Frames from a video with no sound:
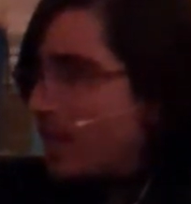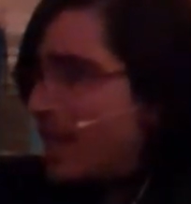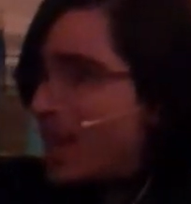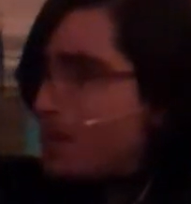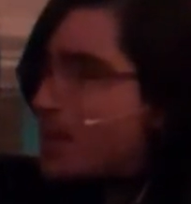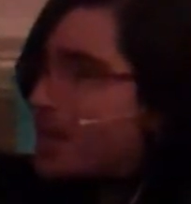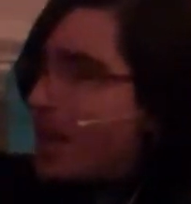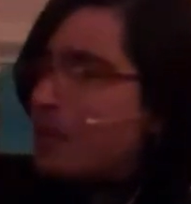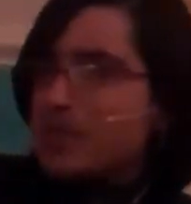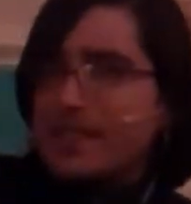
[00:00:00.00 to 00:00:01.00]
It
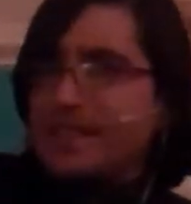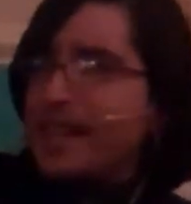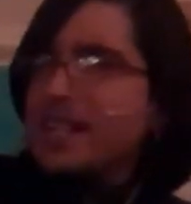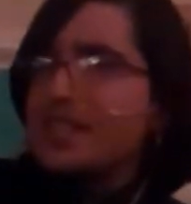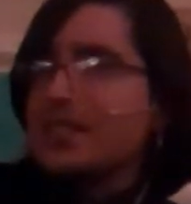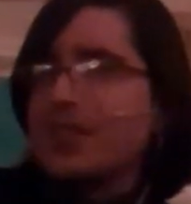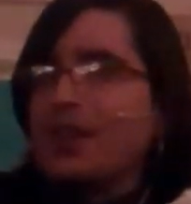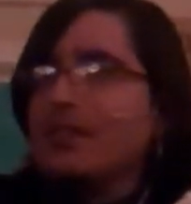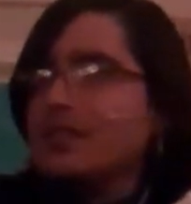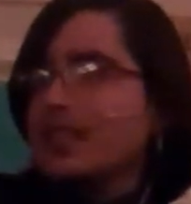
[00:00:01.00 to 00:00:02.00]
becomes a danger,
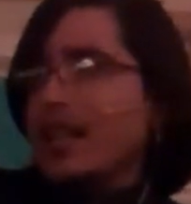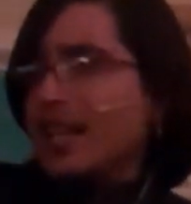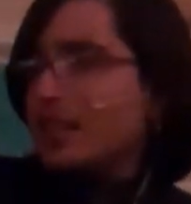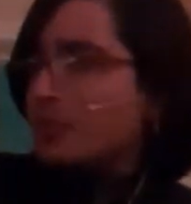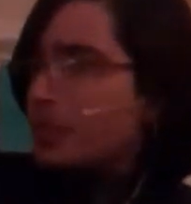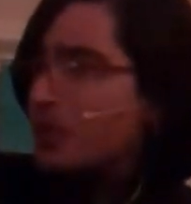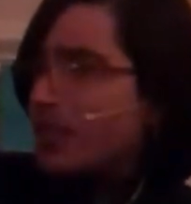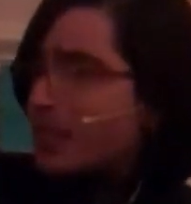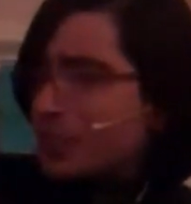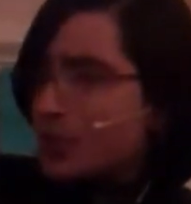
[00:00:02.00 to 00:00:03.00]
though, and
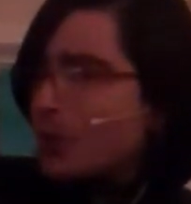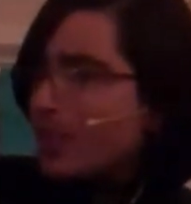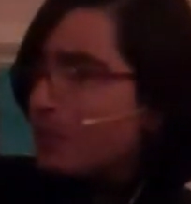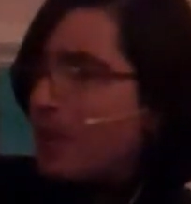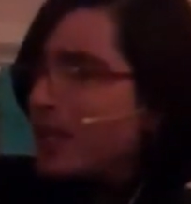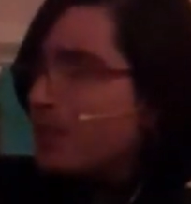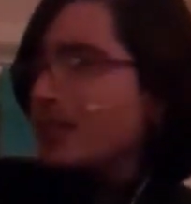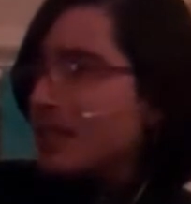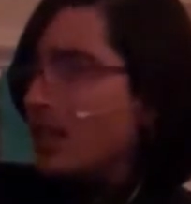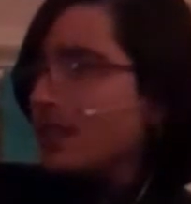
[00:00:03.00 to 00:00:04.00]
a true
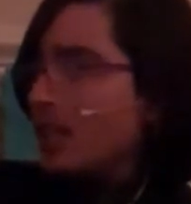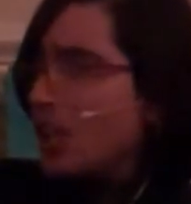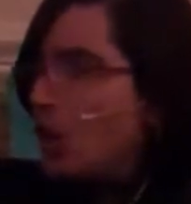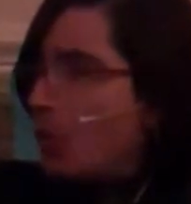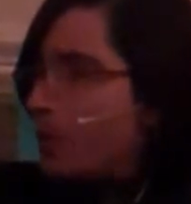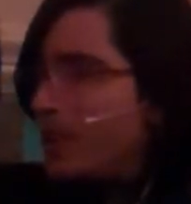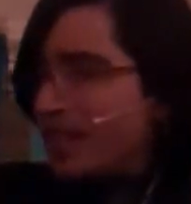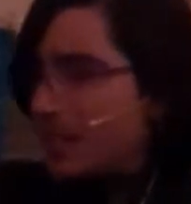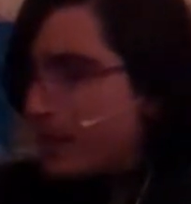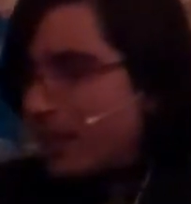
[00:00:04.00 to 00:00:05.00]
impediment when we
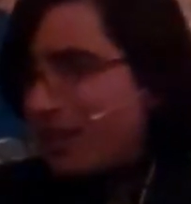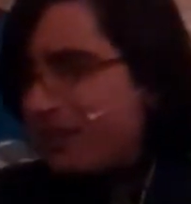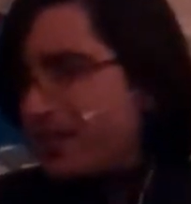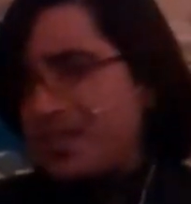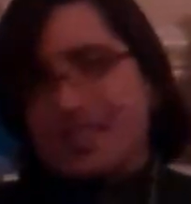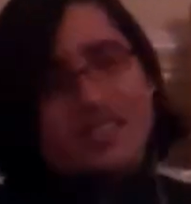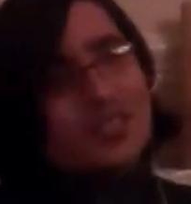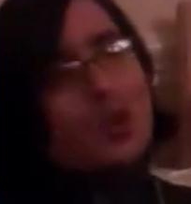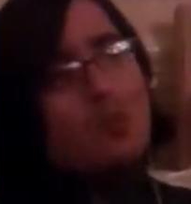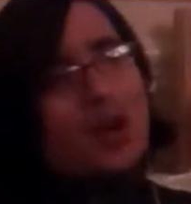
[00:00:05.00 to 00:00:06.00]
limit our vision
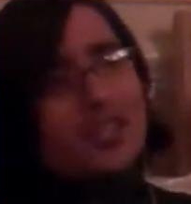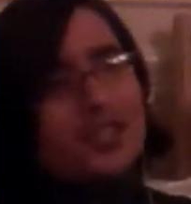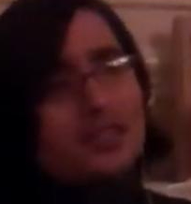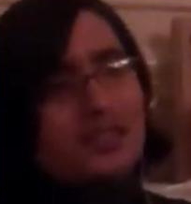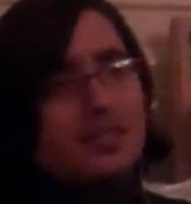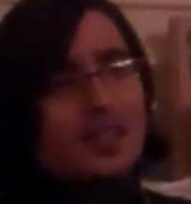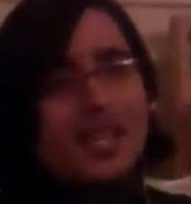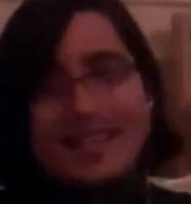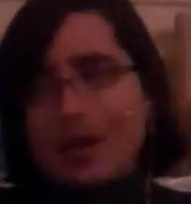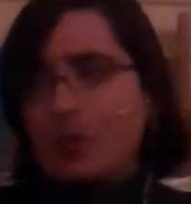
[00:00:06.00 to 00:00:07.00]
so much
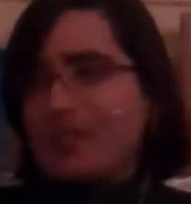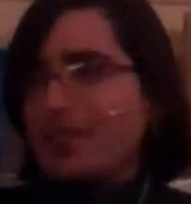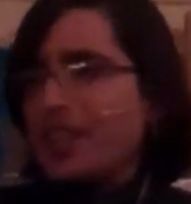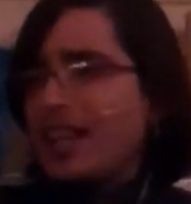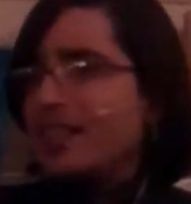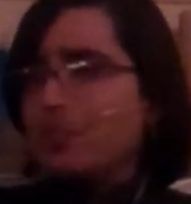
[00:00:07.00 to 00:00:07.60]
that we forget the